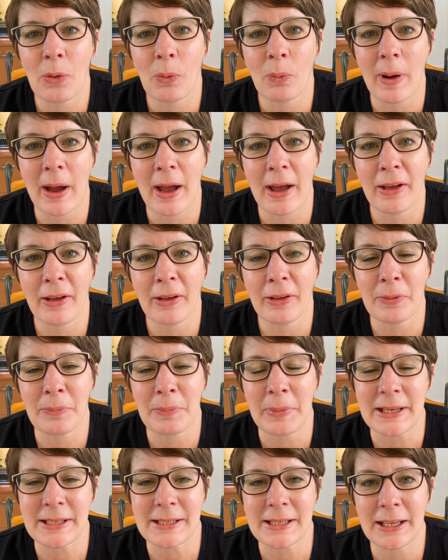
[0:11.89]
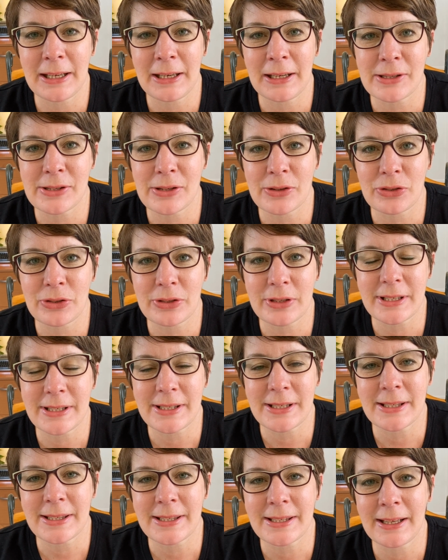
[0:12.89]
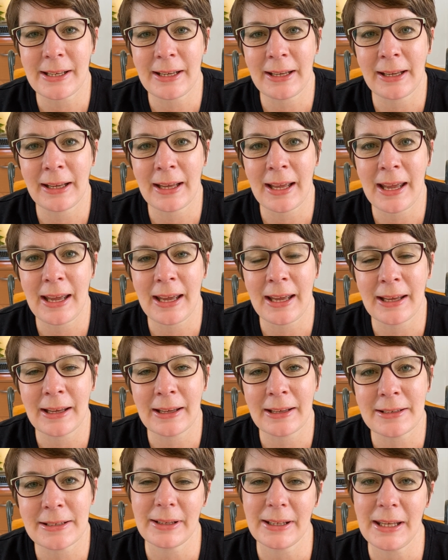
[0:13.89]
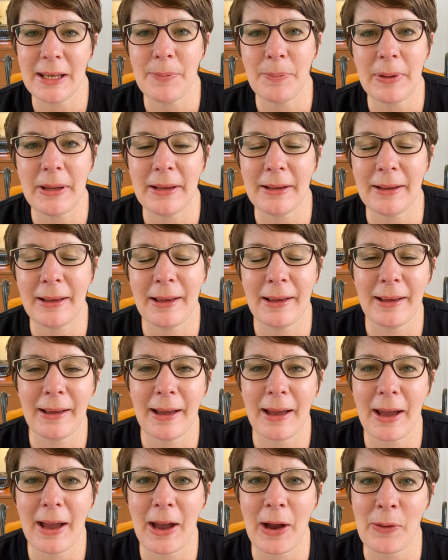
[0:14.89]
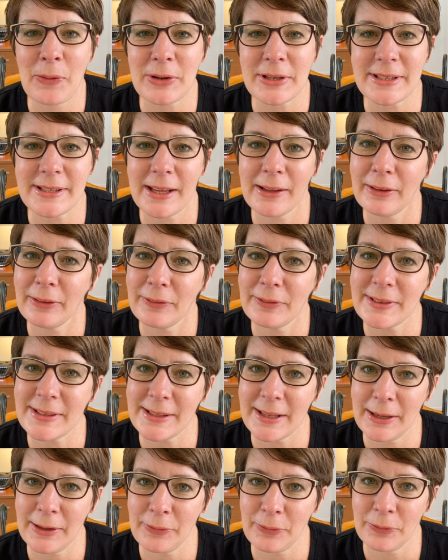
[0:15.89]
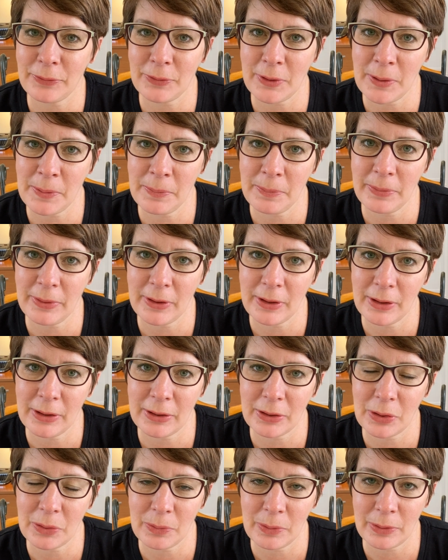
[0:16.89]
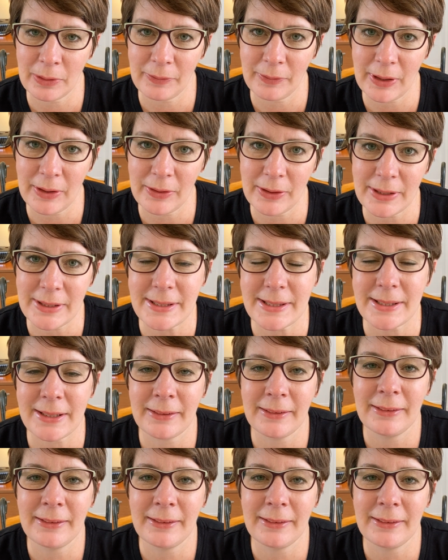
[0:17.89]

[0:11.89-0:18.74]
while maintaining social distancing and keeping ourselves safe from the coronavirus.